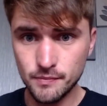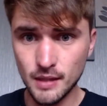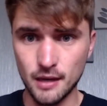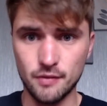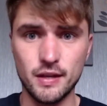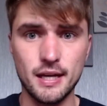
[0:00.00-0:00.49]

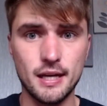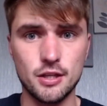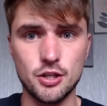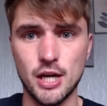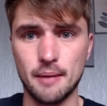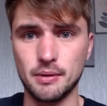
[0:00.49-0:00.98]
and I think in the
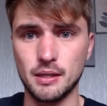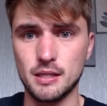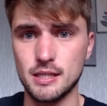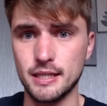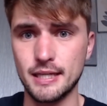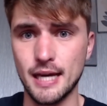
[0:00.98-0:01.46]
Champions
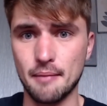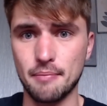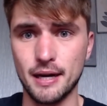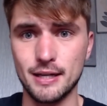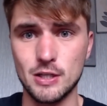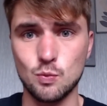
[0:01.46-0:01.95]
League
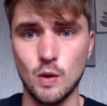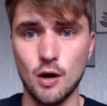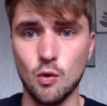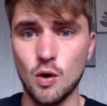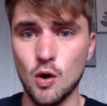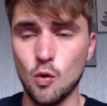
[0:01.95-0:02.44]
campaign as well,